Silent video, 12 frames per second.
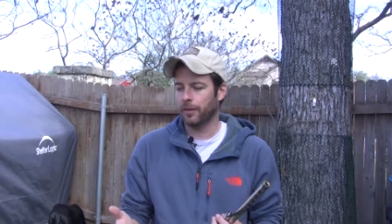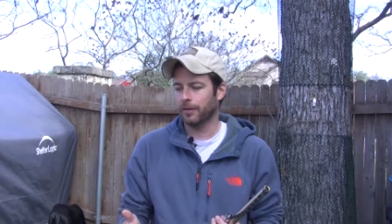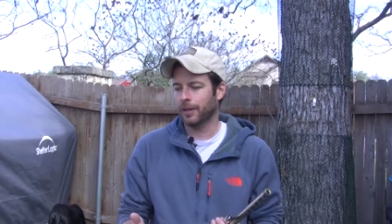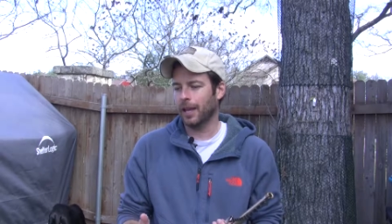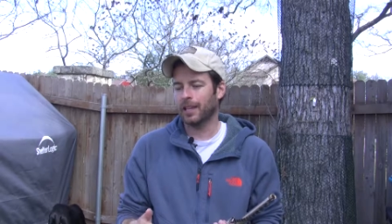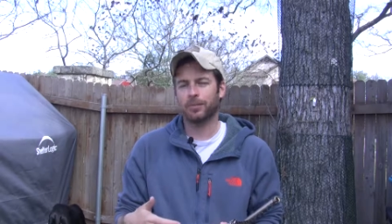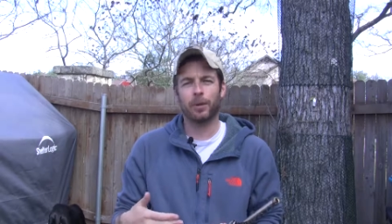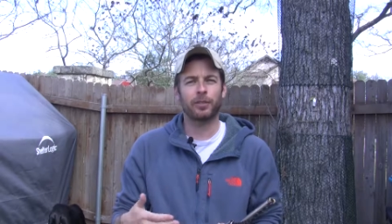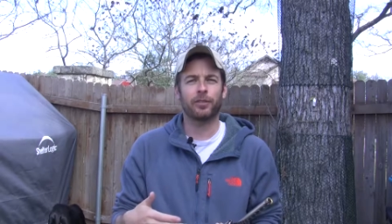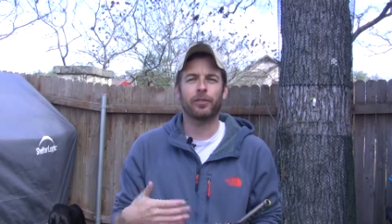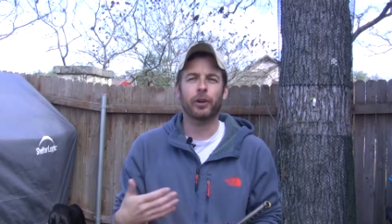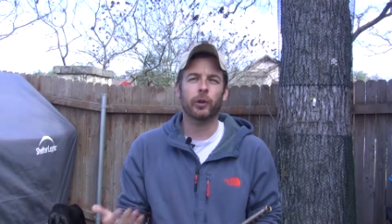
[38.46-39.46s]
it has a bunch
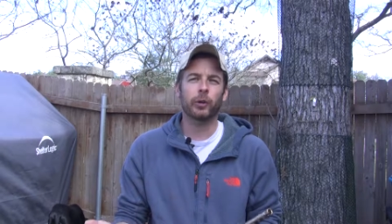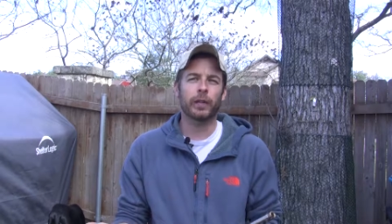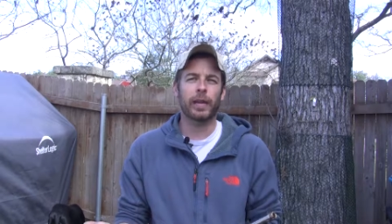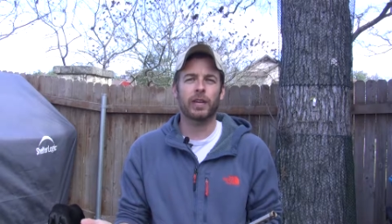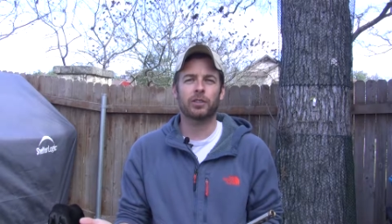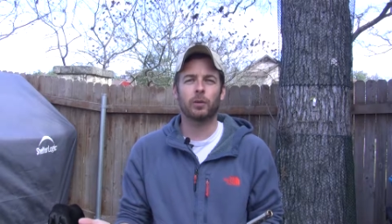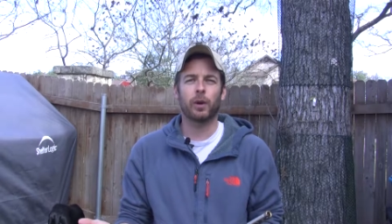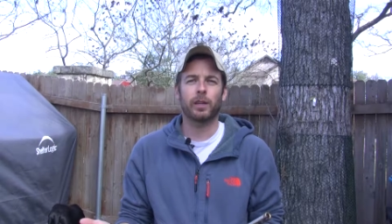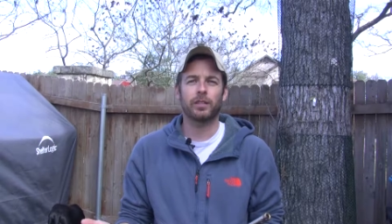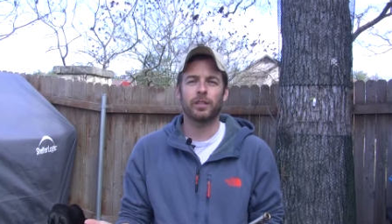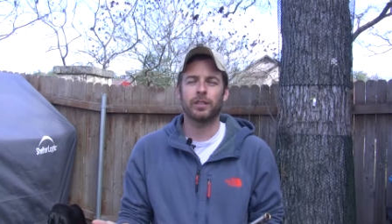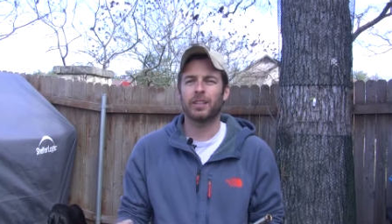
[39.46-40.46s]
of frequently asked
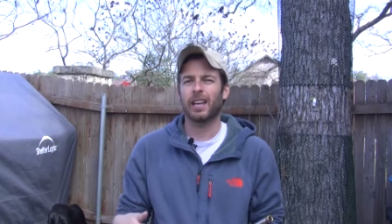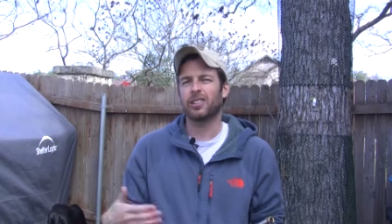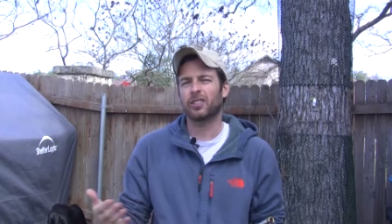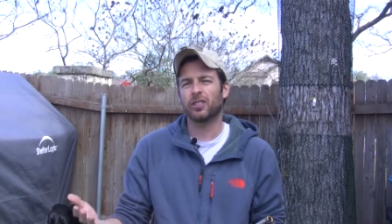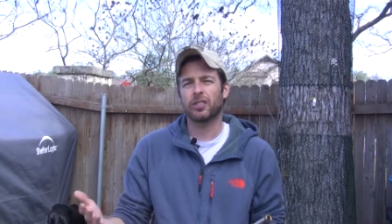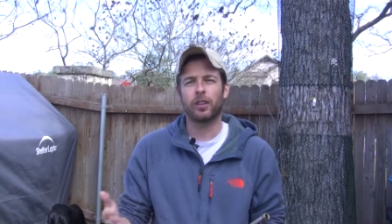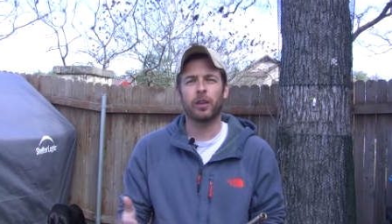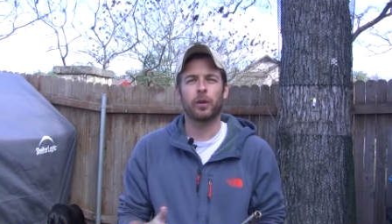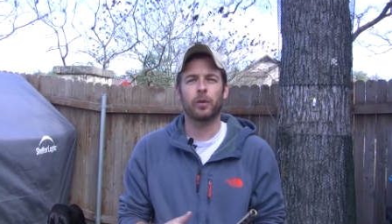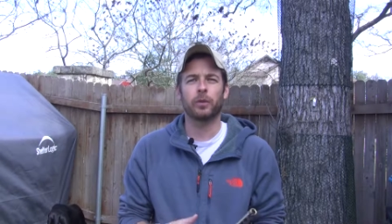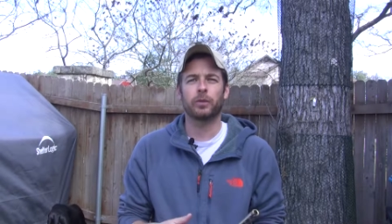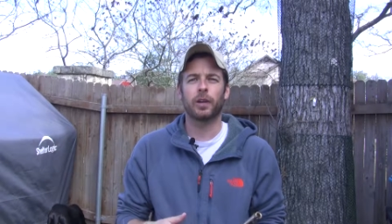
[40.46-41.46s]
questions, answers to
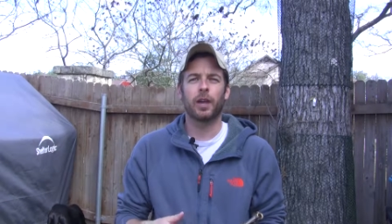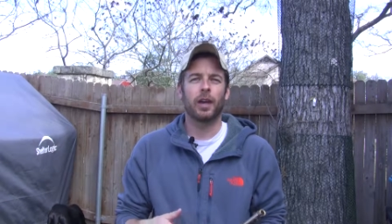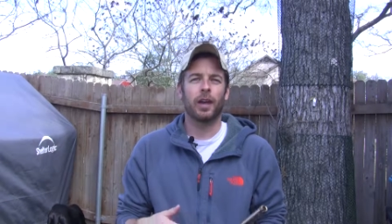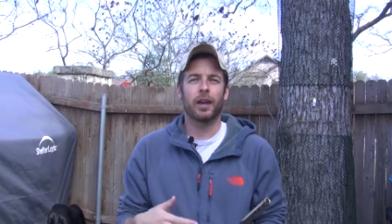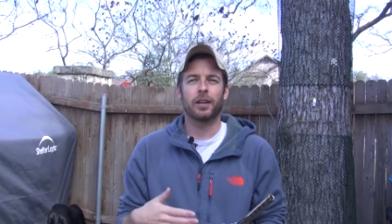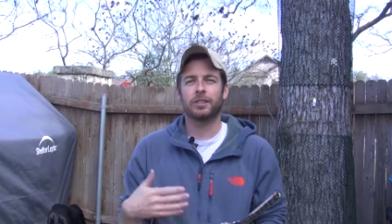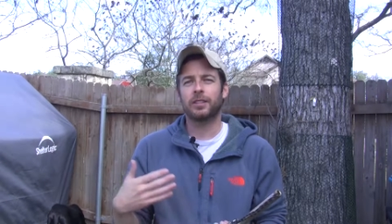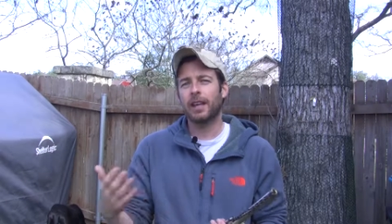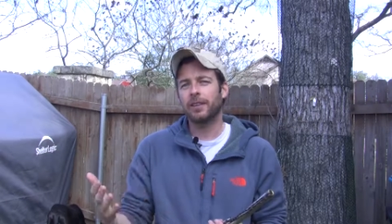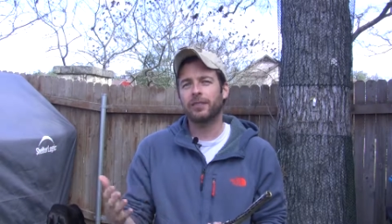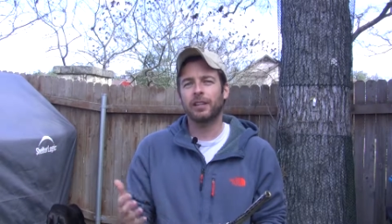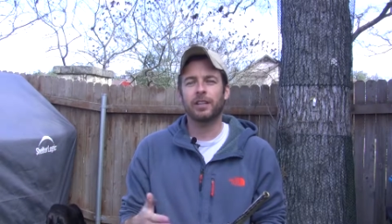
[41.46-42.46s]
those,
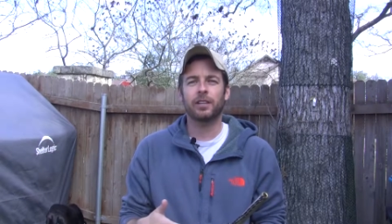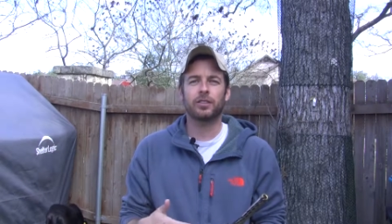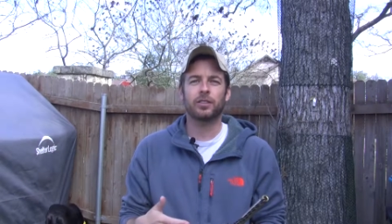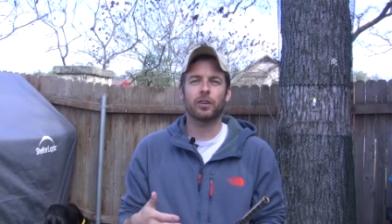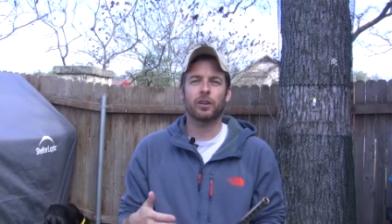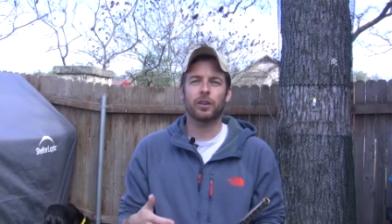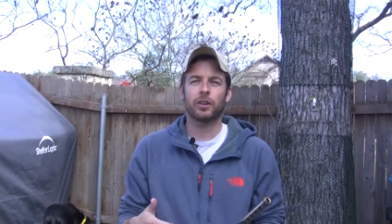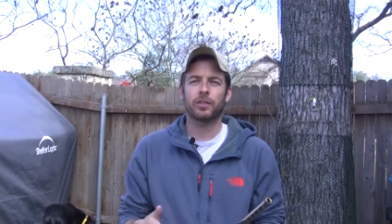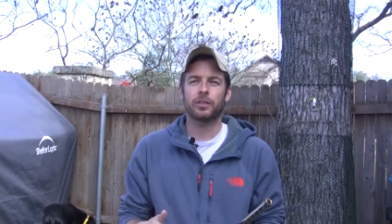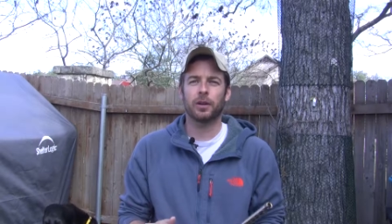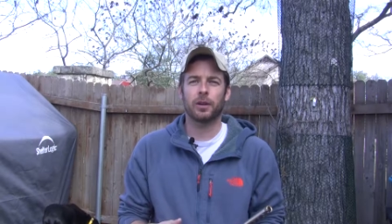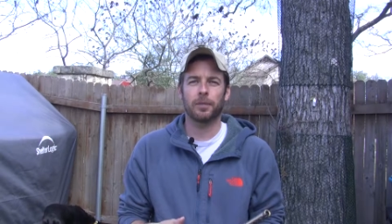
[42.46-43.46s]
safety
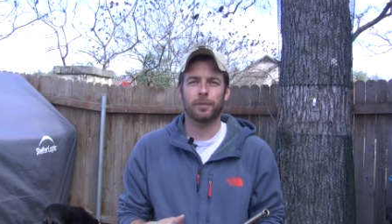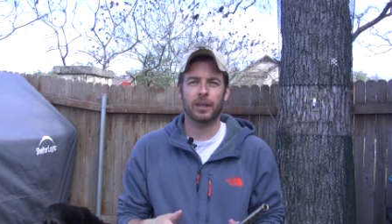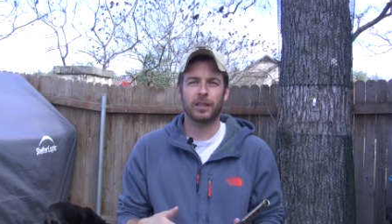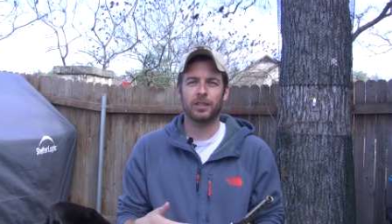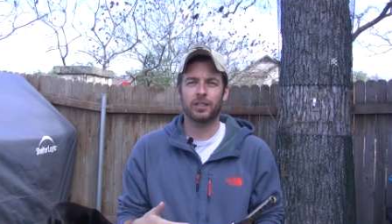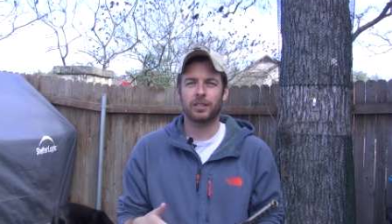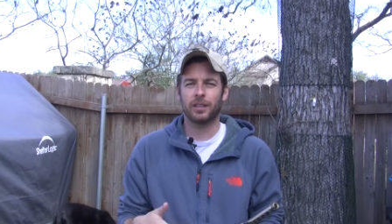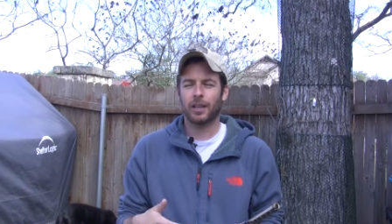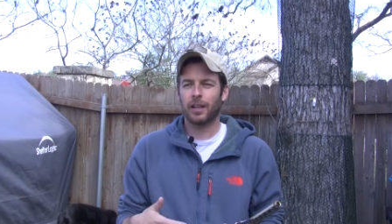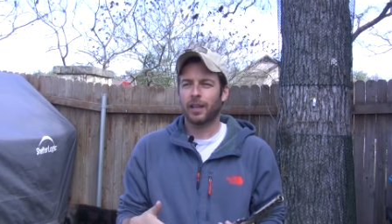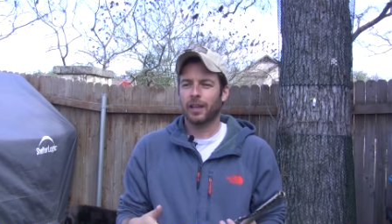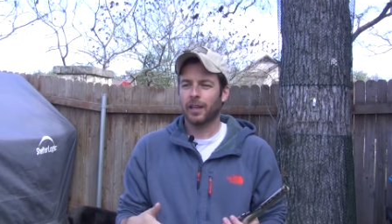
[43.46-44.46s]
concerns, just
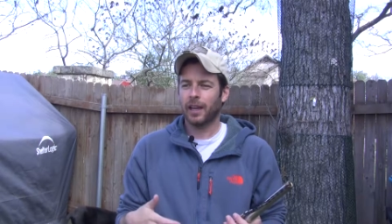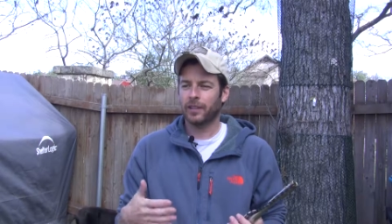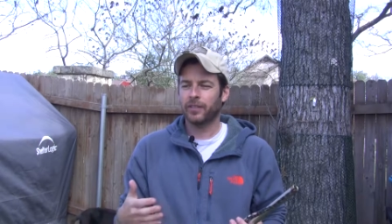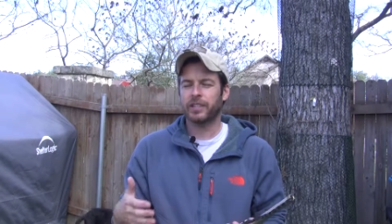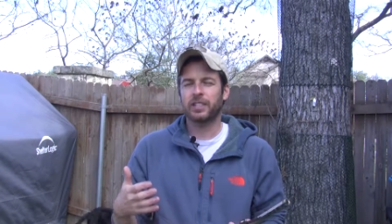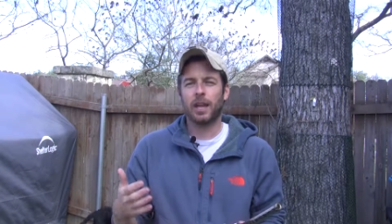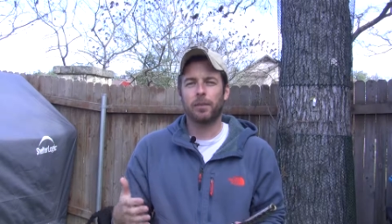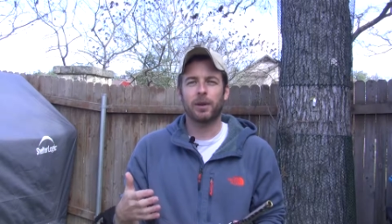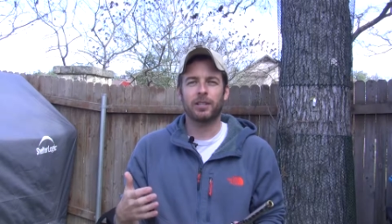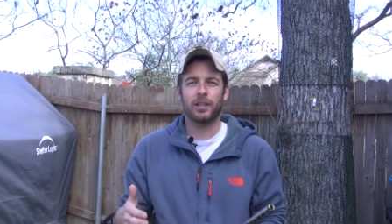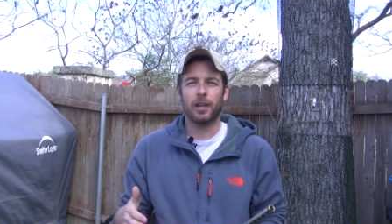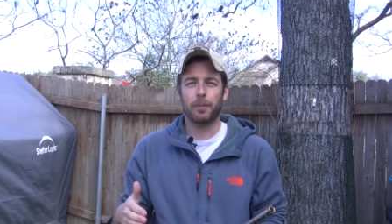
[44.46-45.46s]
kind of a
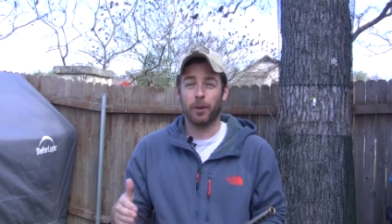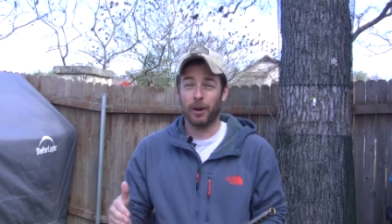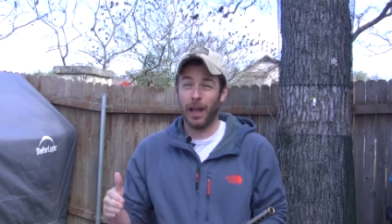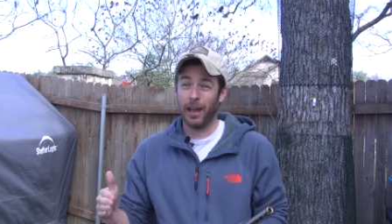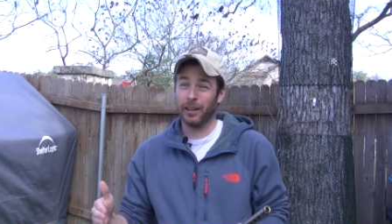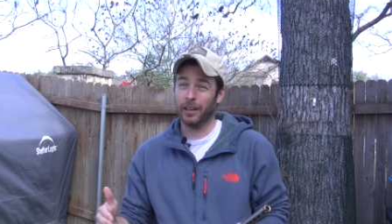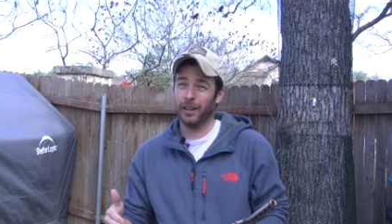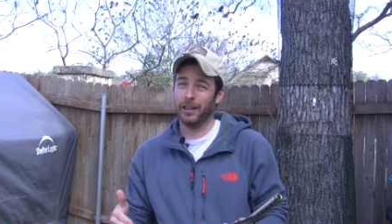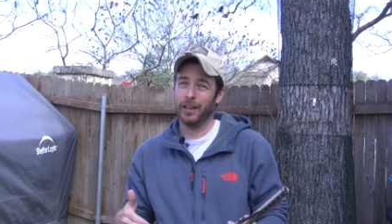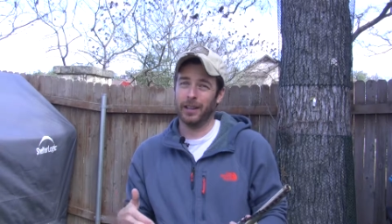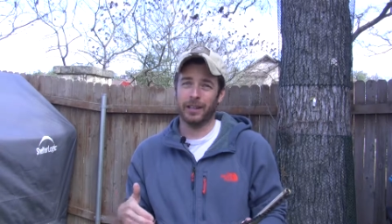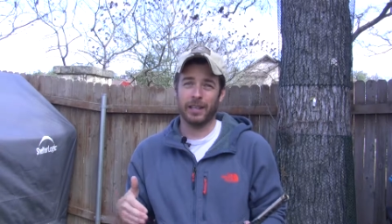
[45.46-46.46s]
step-by-step on how
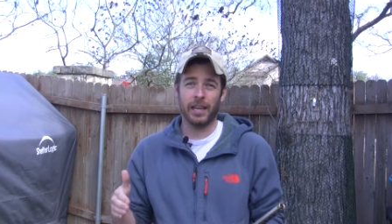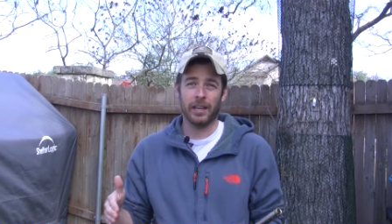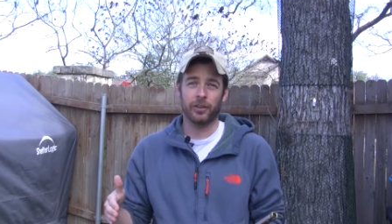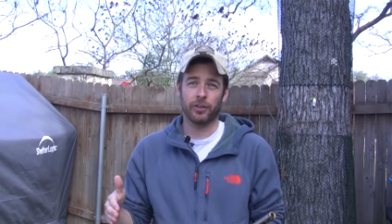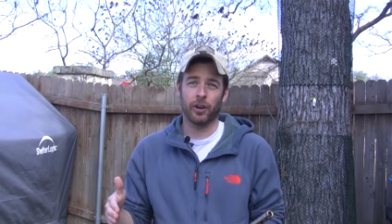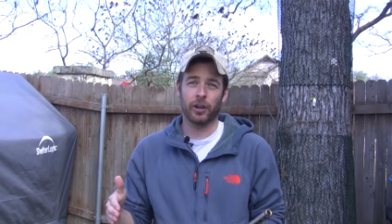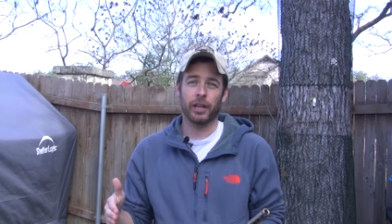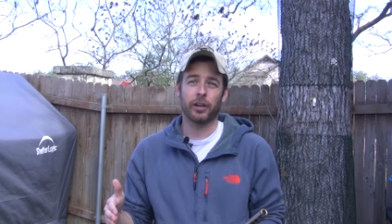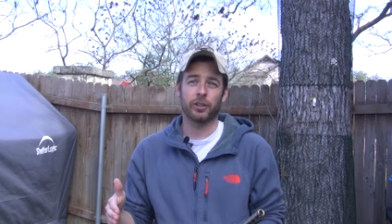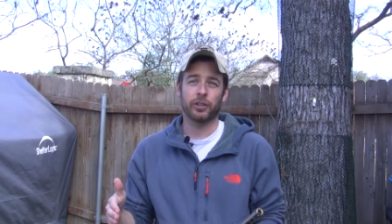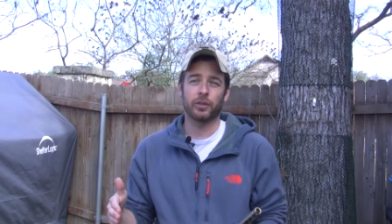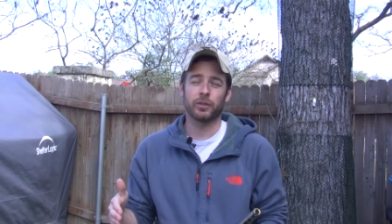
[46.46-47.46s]
to get your dog
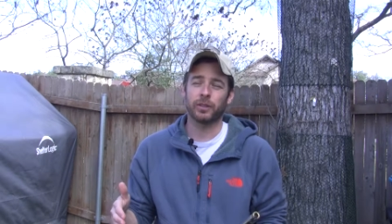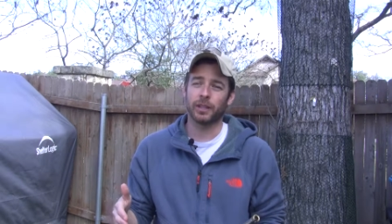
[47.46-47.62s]
introduced.